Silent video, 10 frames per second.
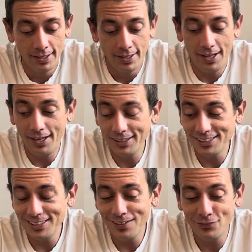
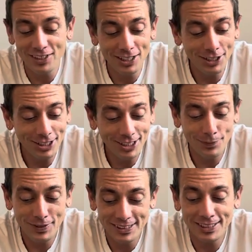honestly, I feel like you're going to
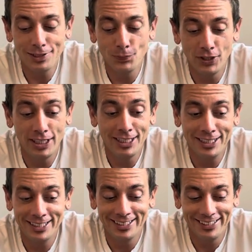be celebrating